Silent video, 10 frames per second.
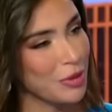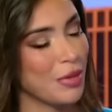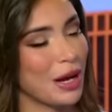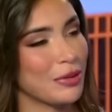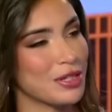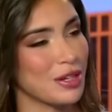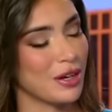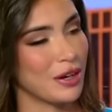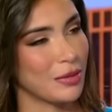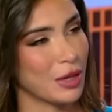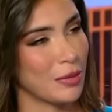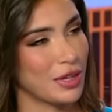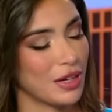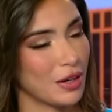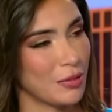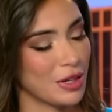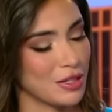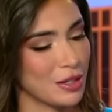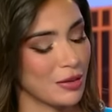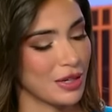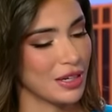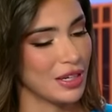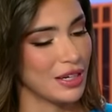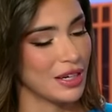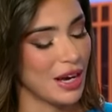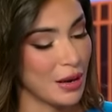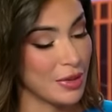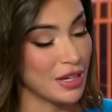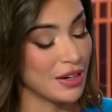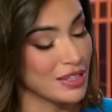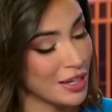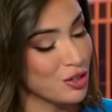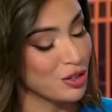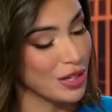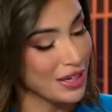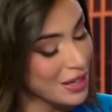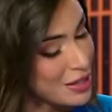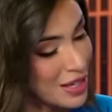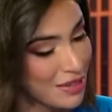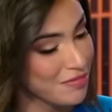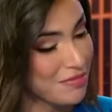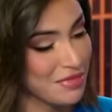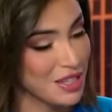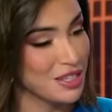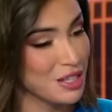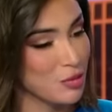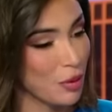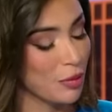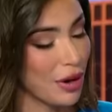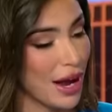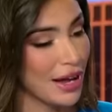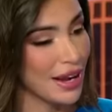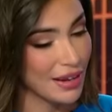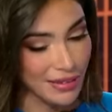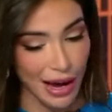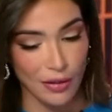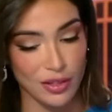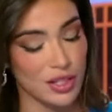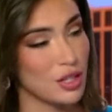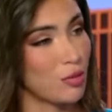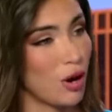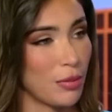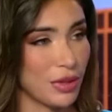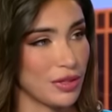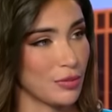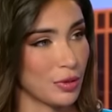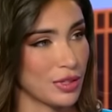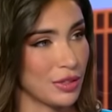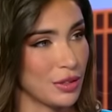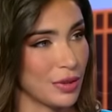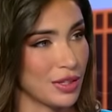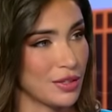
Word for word: the migrants on coming in on a busload. And I mean, essentially, he said, this is where we're at, and now this is the problem that we're dealing with.